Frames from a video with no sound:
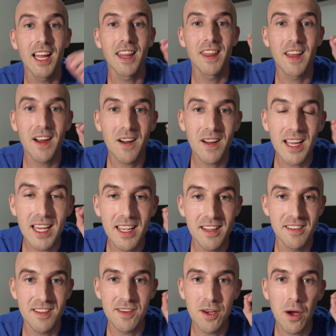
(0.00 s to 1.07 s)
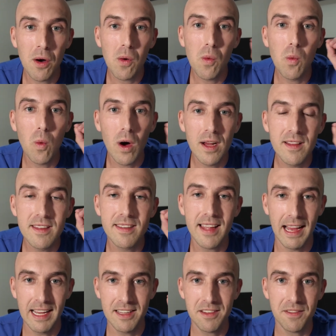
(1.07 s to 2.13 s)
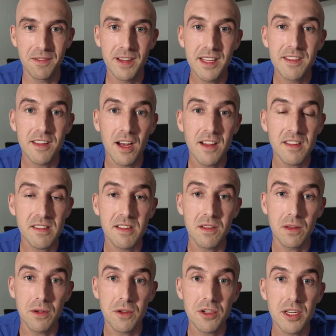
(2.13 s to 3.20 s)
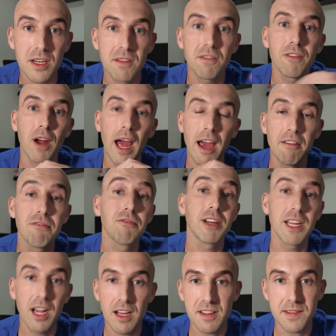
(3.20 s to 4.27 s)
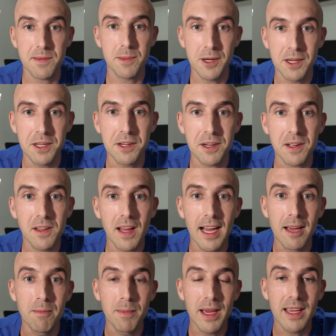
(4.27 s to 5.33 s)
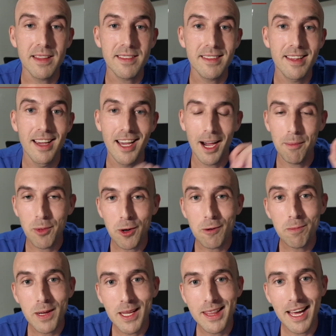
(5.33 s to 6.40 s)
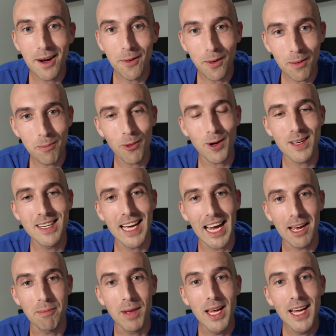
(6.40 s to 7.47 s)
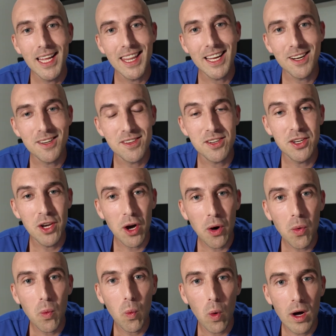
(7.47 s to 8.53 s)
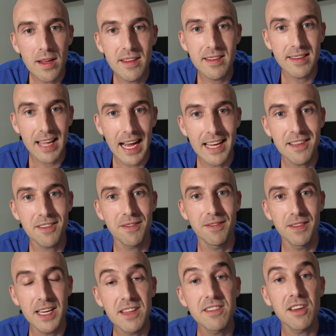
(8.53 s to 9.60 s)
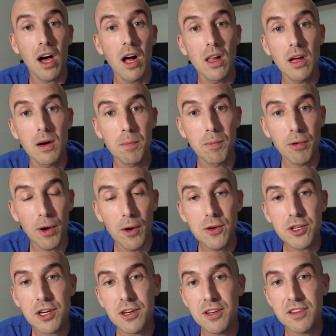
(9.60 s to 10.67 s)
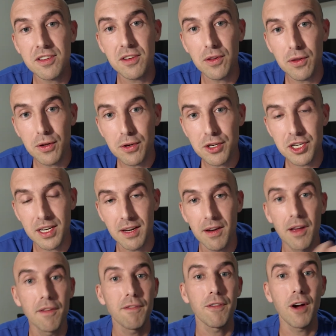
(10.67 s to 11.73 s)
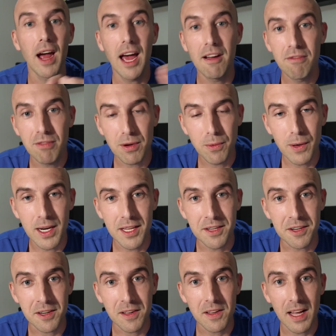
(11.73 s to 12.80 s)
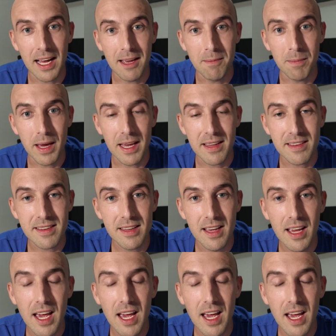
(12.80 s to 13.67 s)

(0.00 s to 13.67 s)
There is no one size fits all solution for every customer in your client base. I'm going to repeat that one more time. There is no one size fits all approach or solution for everyone in your client base.